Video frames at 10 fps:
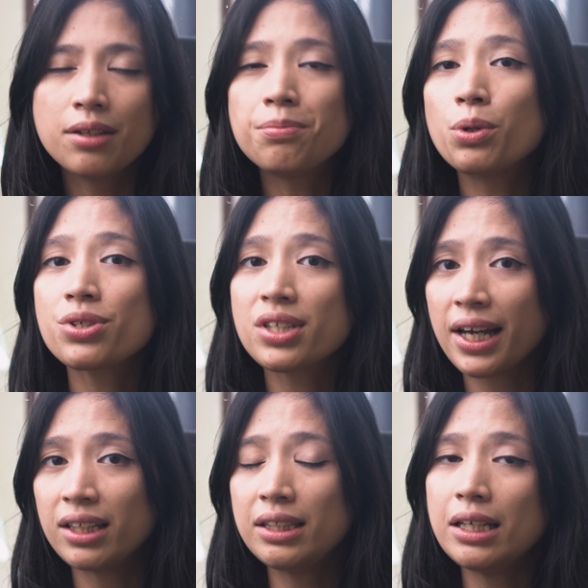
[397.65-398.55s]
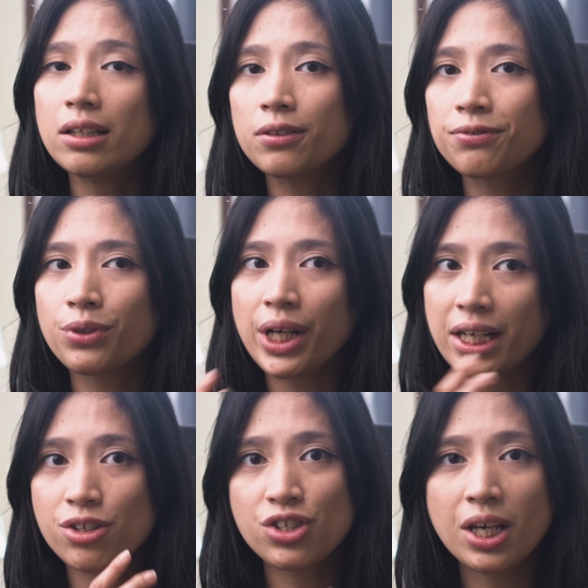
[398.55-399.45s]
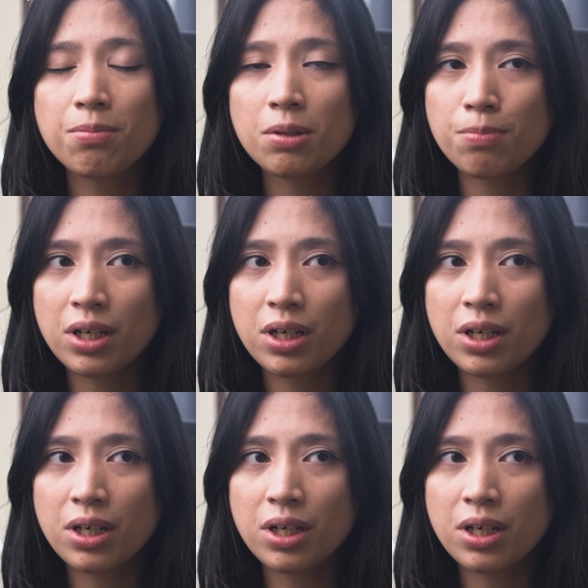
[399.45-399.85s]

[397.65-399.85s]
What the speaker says: the most ideal for entertainment